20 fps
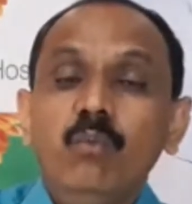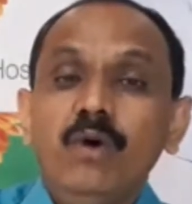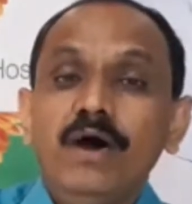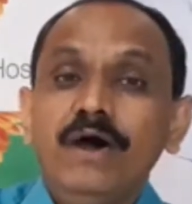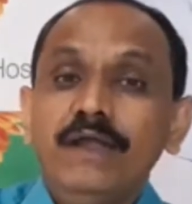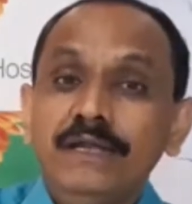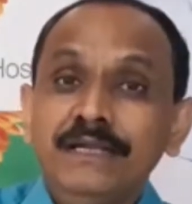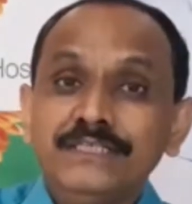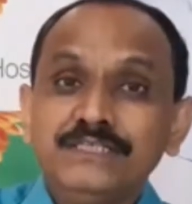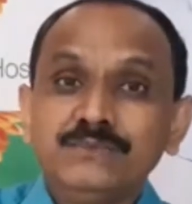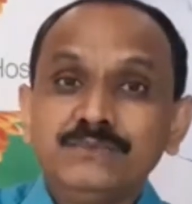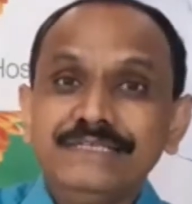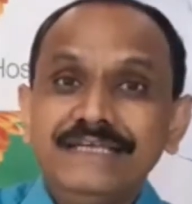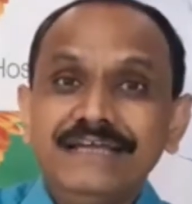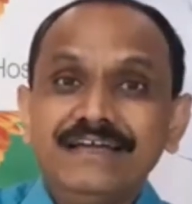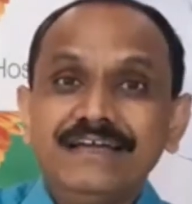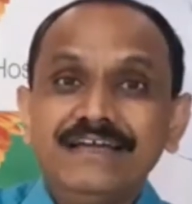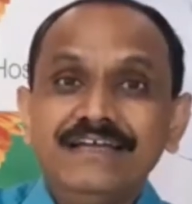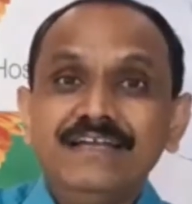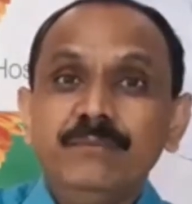unless we
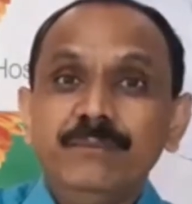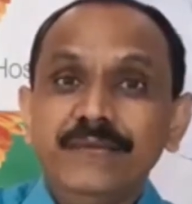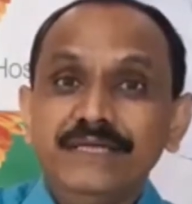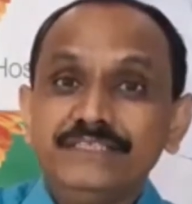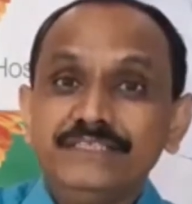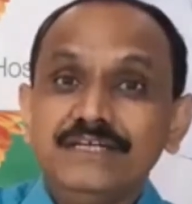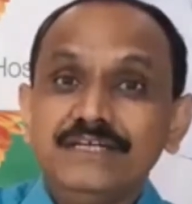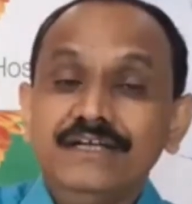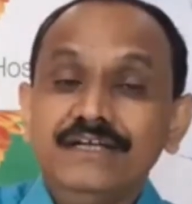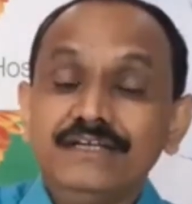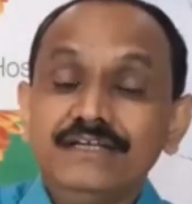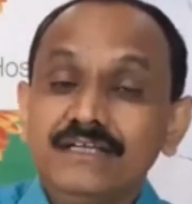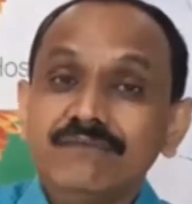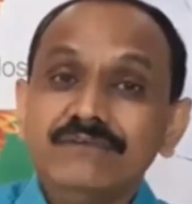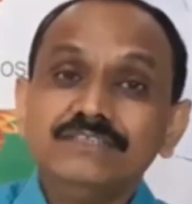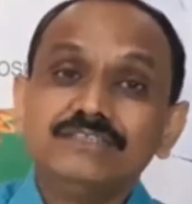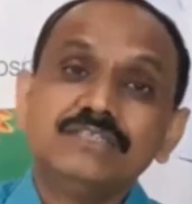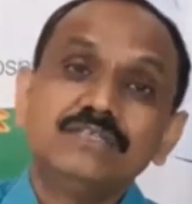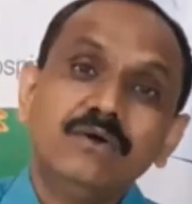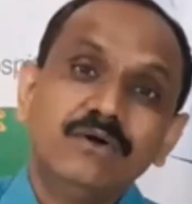take any major
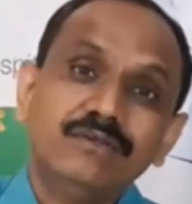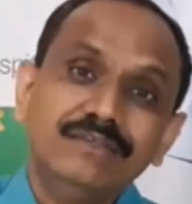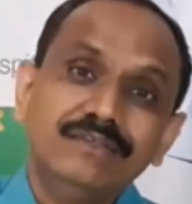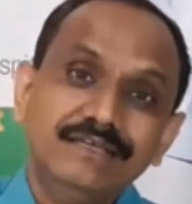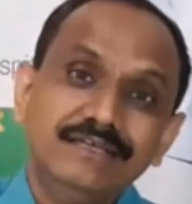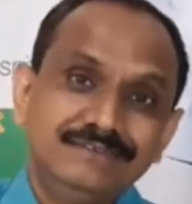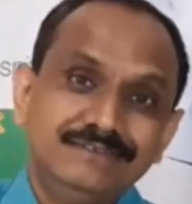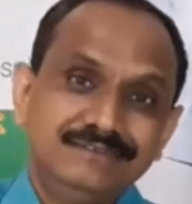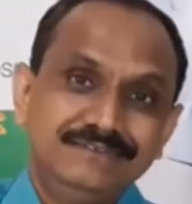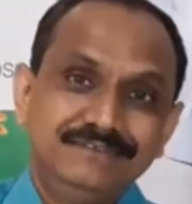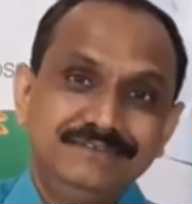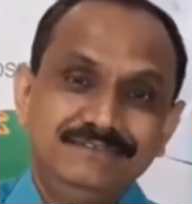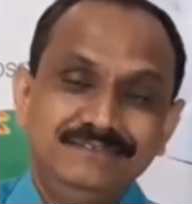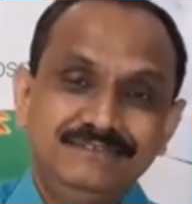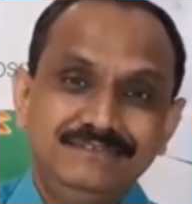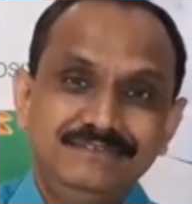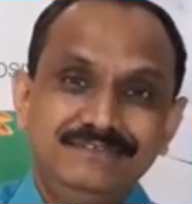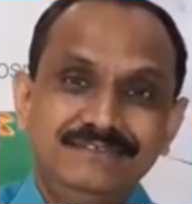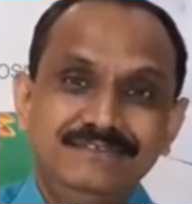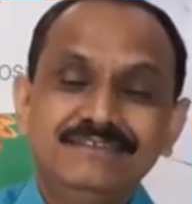intervention on this
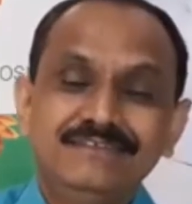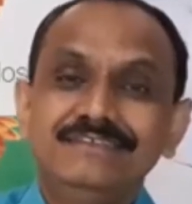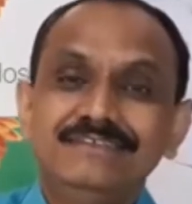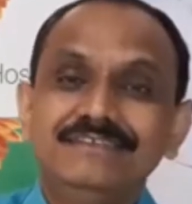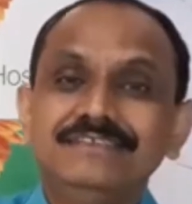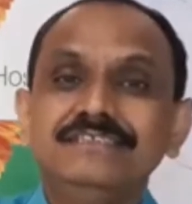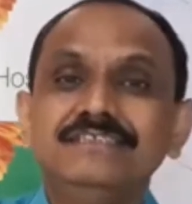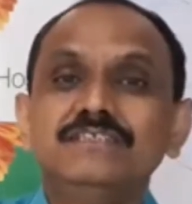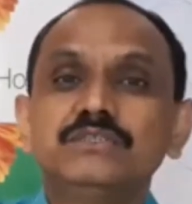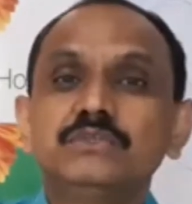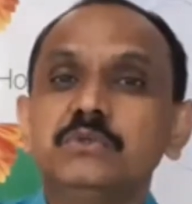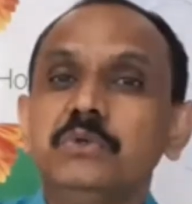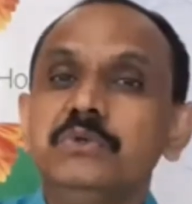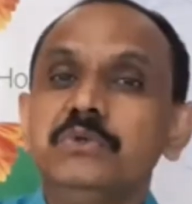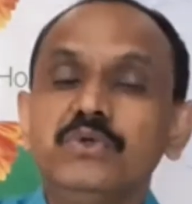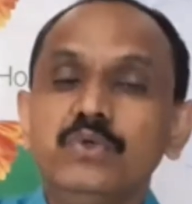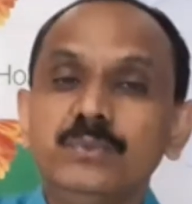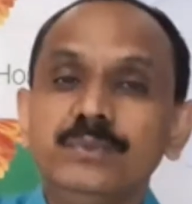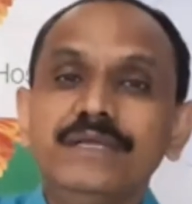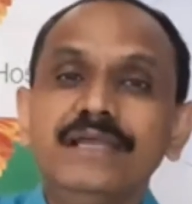is going
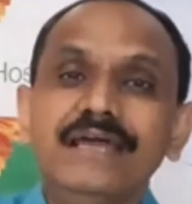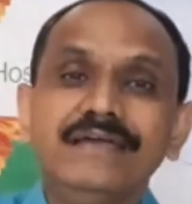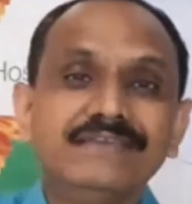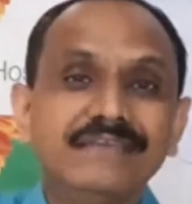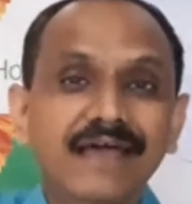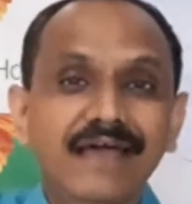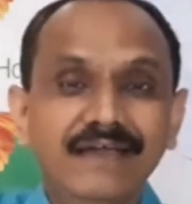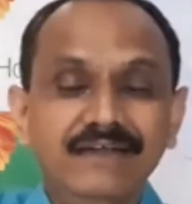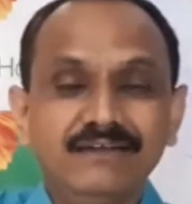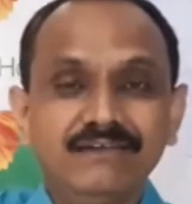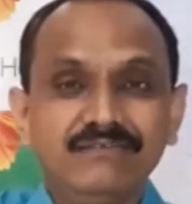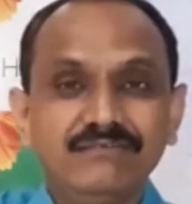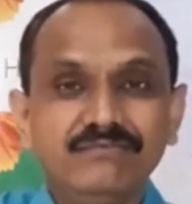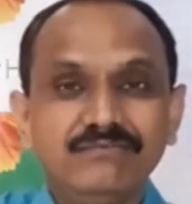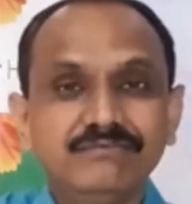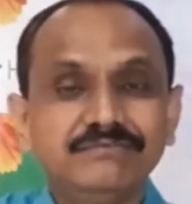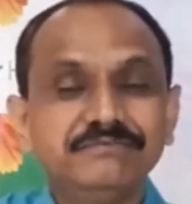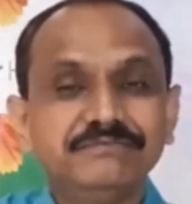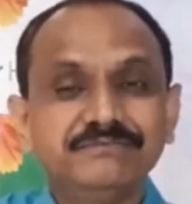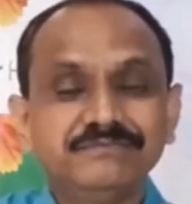to be like that
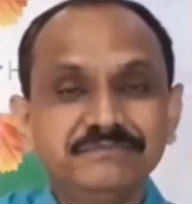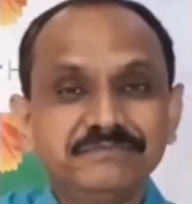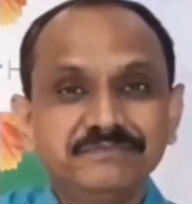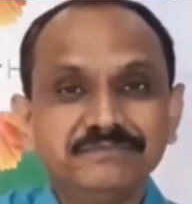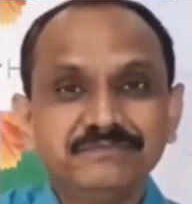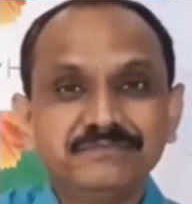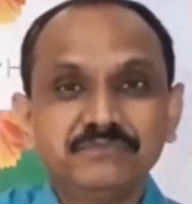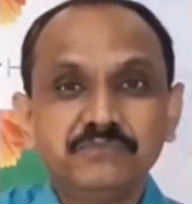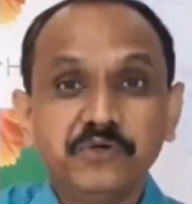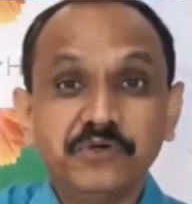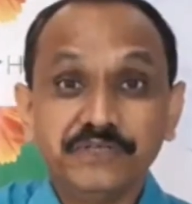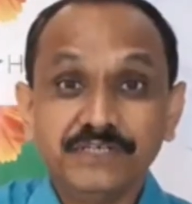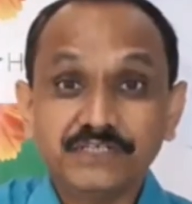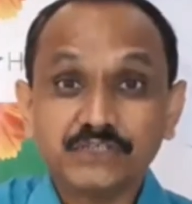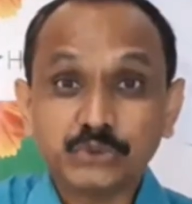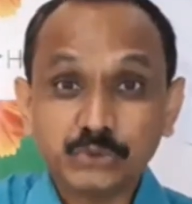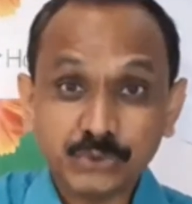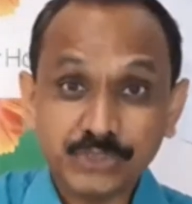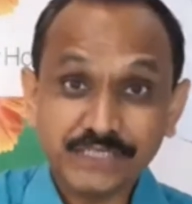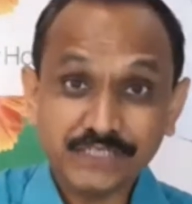for years
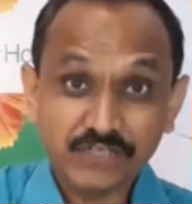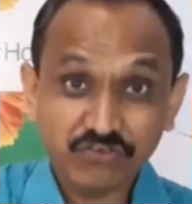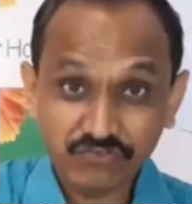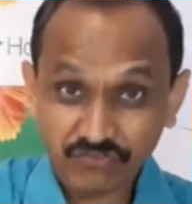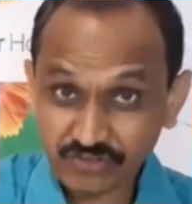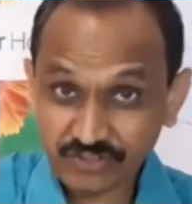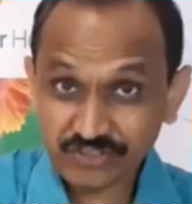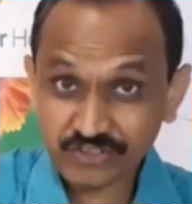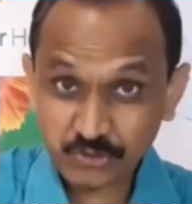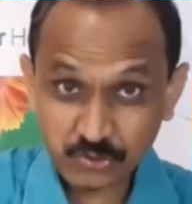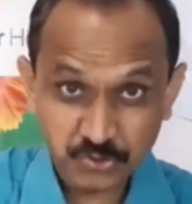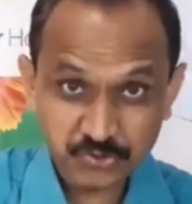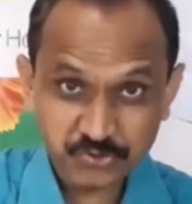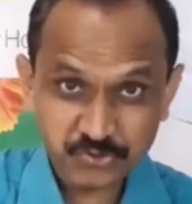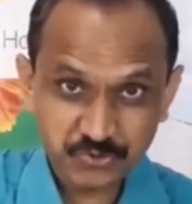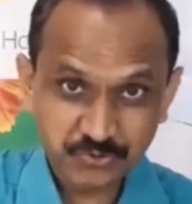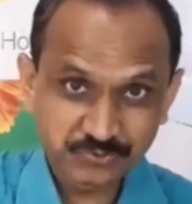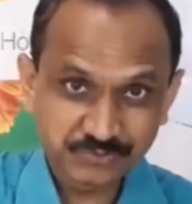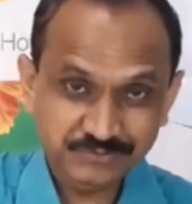together further also.